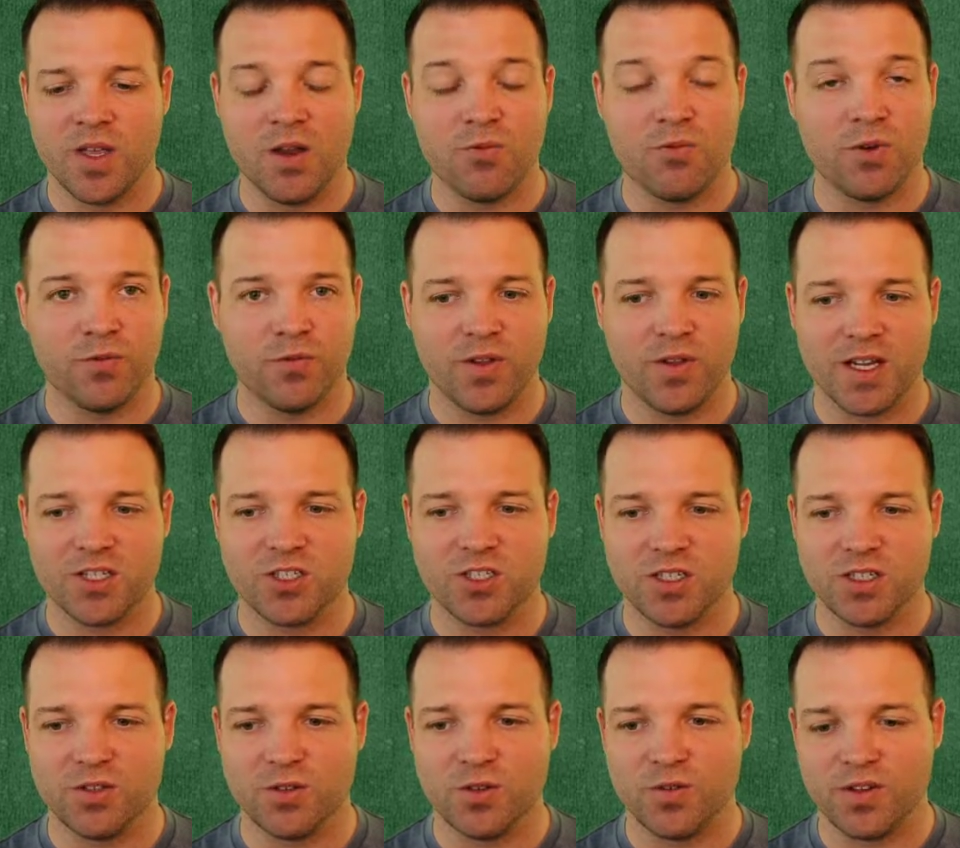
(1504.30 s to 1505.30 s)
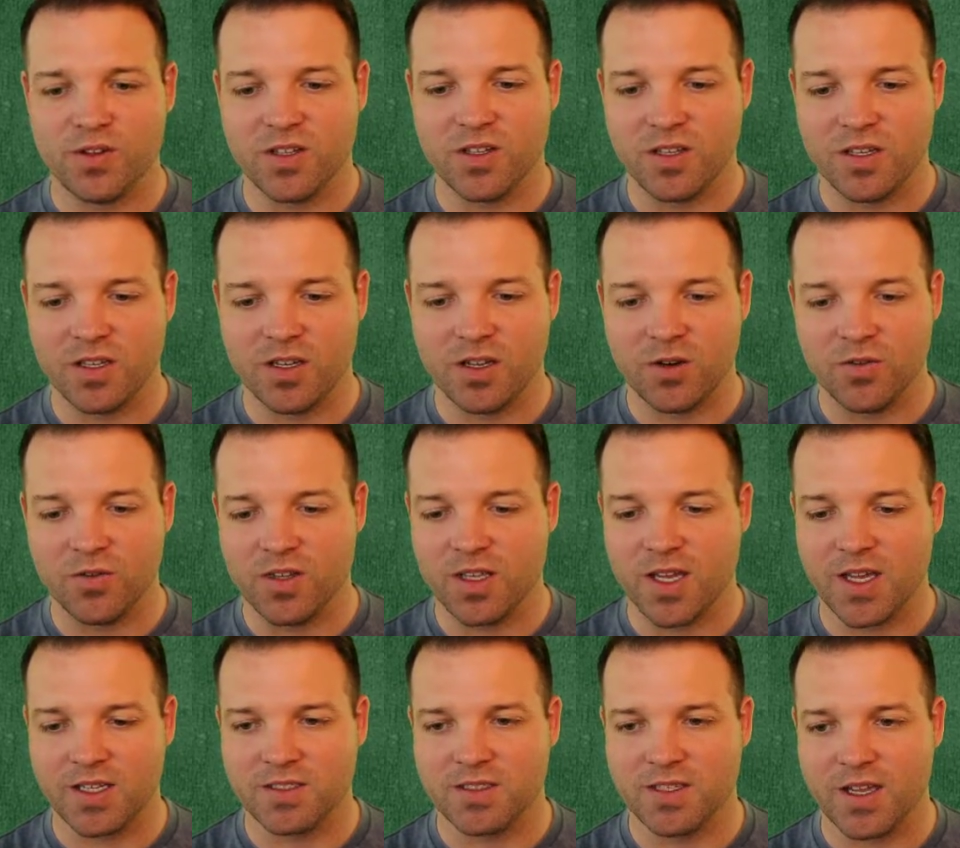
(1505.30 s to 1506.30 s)
reflection over the
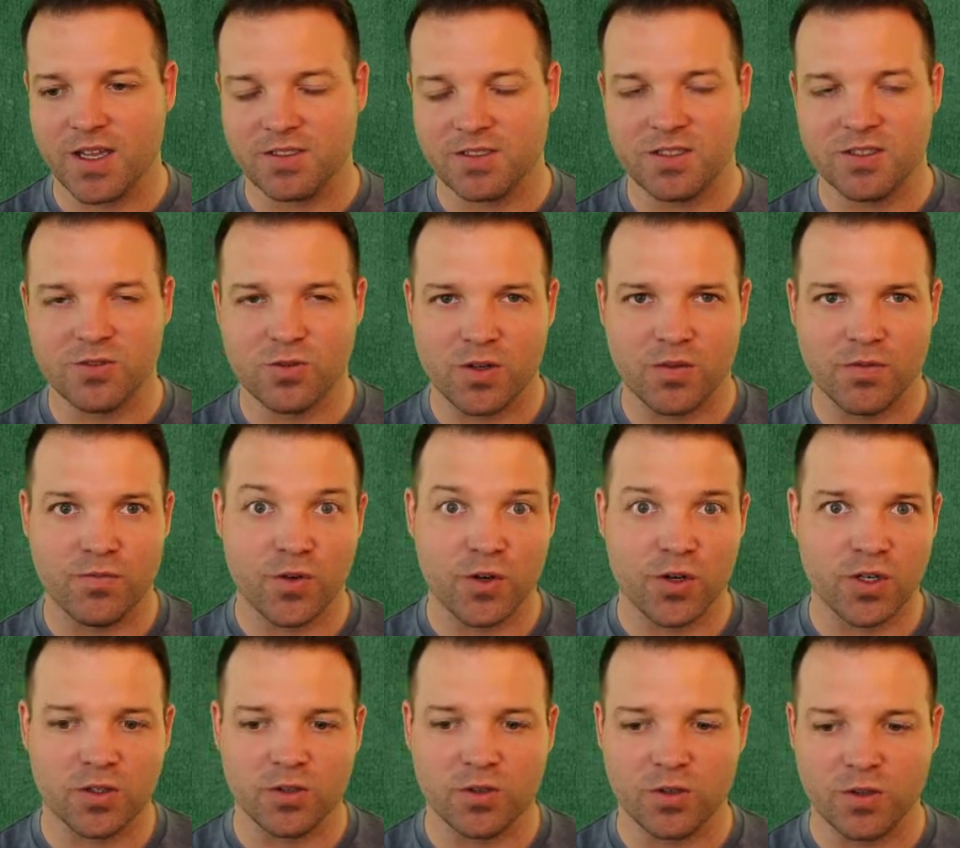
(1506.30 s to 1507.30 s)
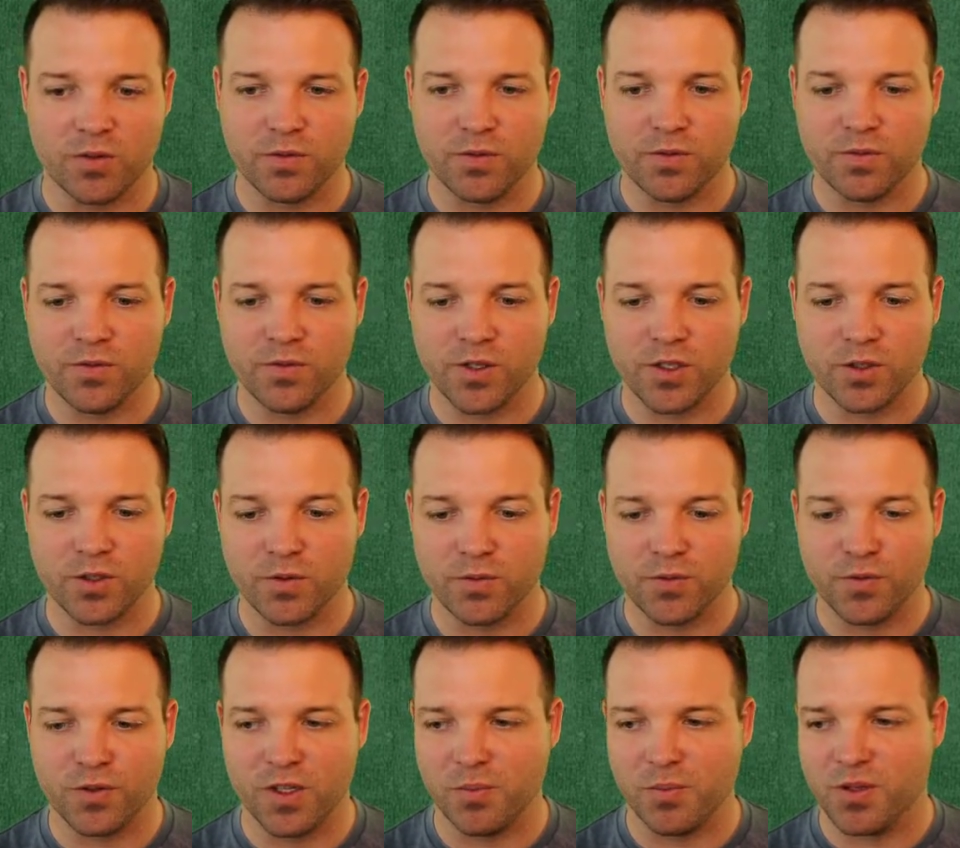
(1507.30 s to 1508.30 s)
x-axis, or a vertical
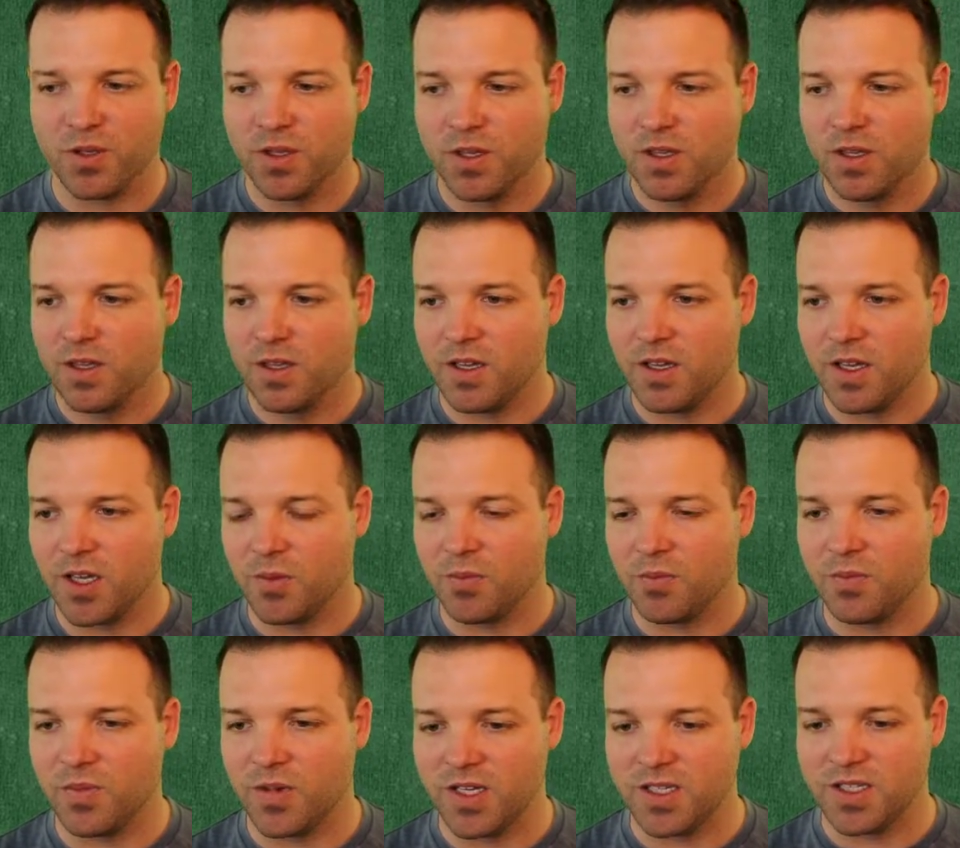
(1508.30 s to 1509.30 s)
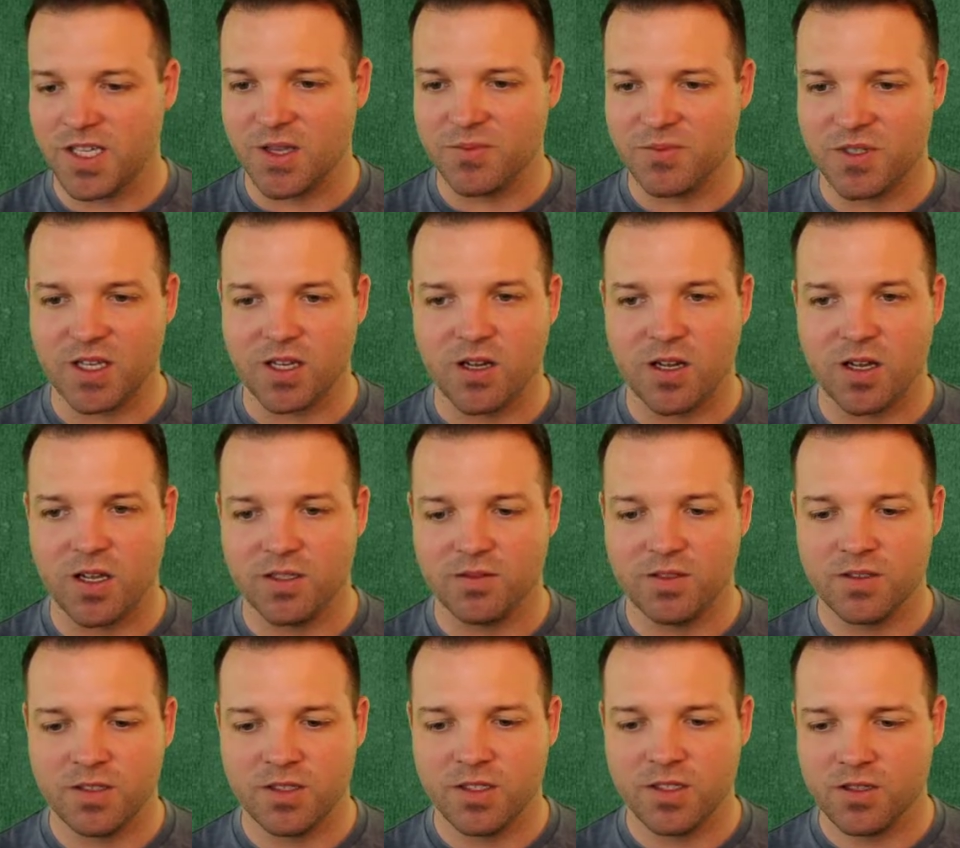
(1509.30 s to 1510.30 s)
flip. Many times I call it.
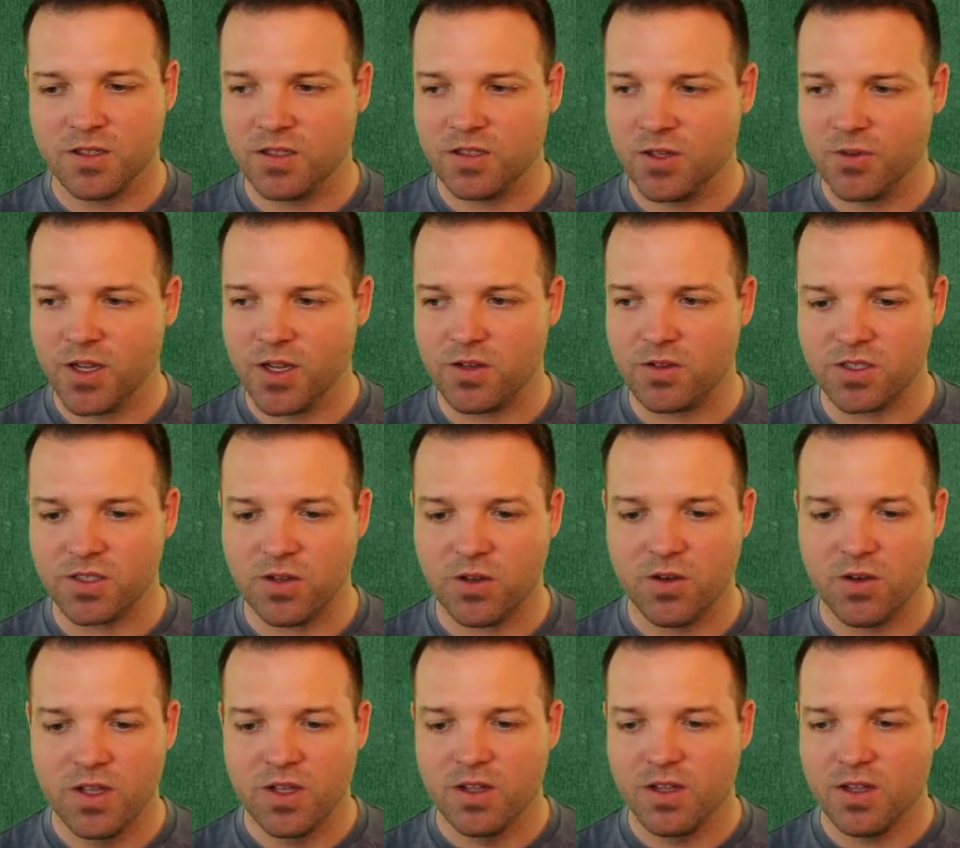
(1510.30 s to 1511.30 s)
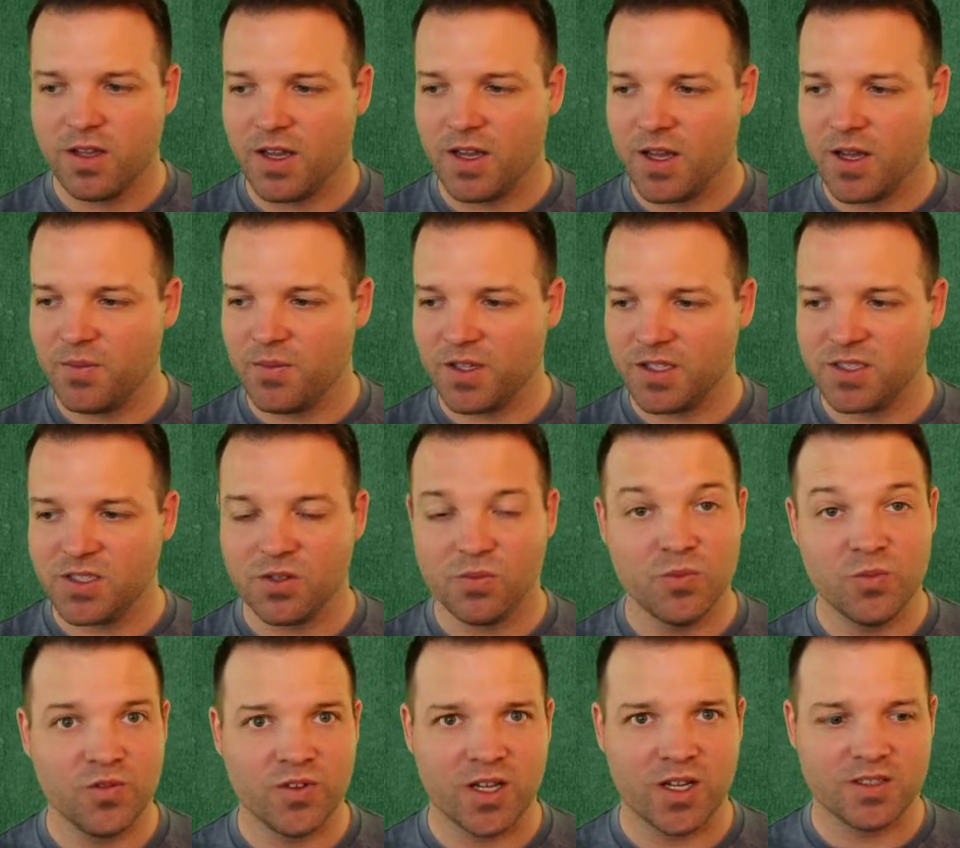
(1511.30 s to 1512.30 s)
And there we go. So let's
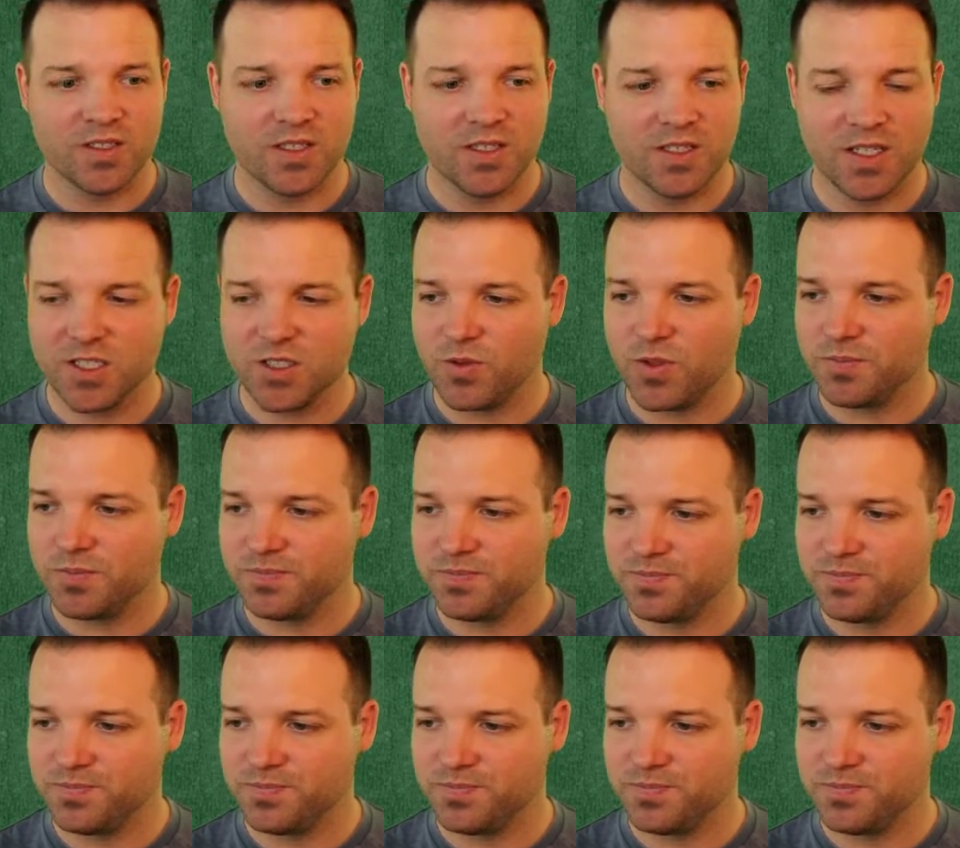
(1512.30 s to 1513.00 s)
move on to the next one.